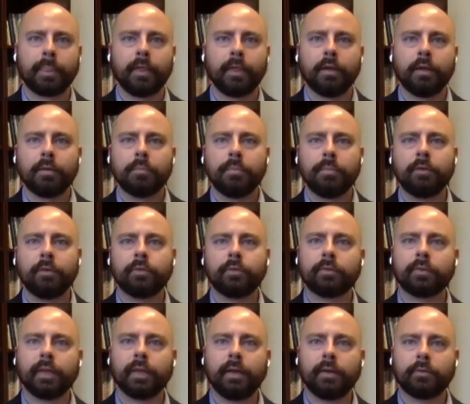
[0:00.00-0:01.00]
Misha's
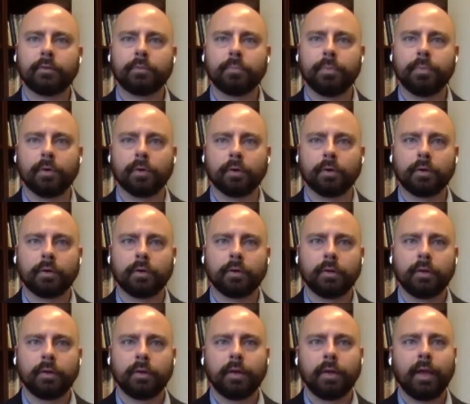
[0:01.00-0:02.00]
latest book,
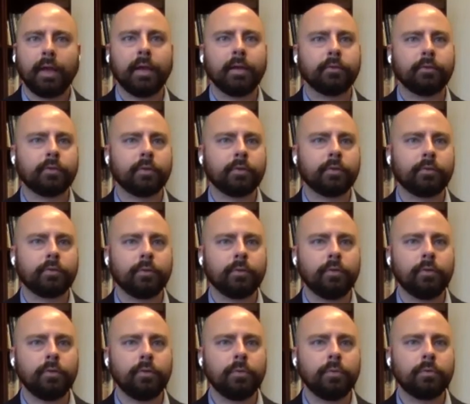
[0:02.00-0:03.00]
Asia's
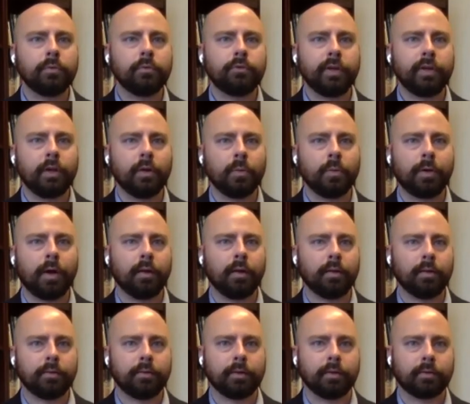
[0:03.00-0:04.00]
New
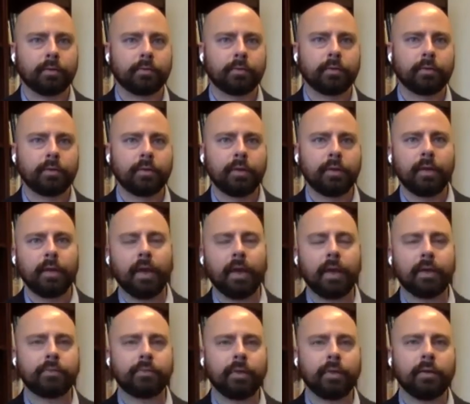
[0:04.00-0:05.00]
Geopolitics,
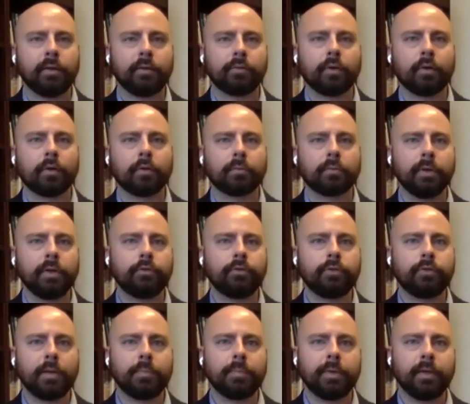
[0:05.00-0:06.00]
Essays on
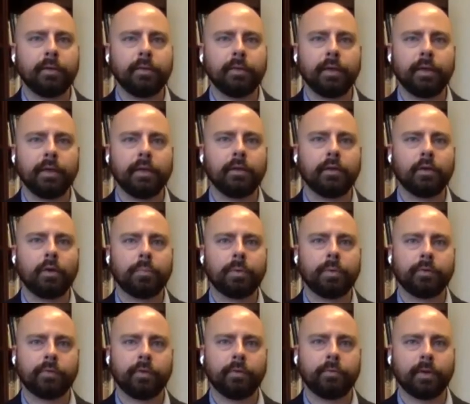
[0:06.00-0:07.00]
Reshaping the
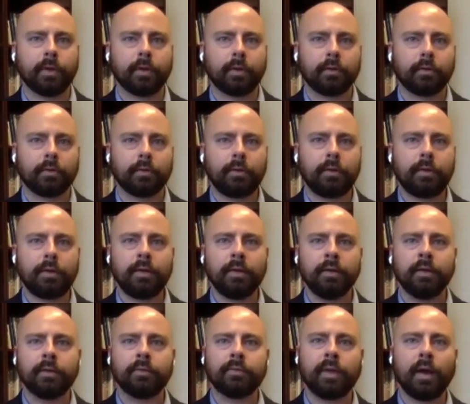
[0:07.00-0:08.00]
Indo-Pacific,
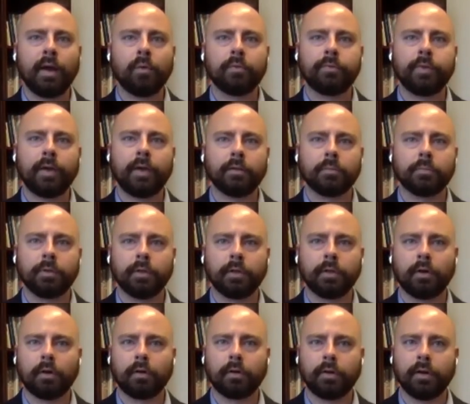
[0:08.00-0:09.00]
is now available in
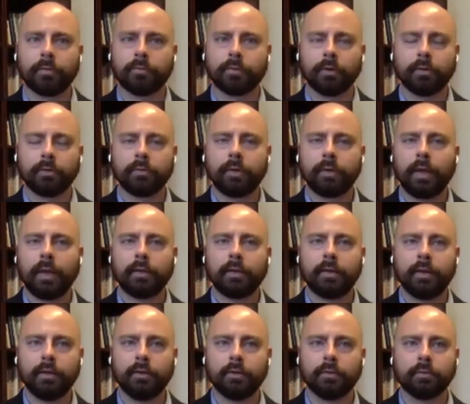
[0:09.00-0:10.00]
hardcover and
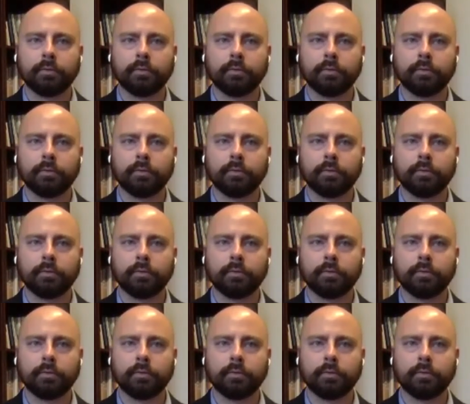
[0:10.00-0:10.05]
Kindle.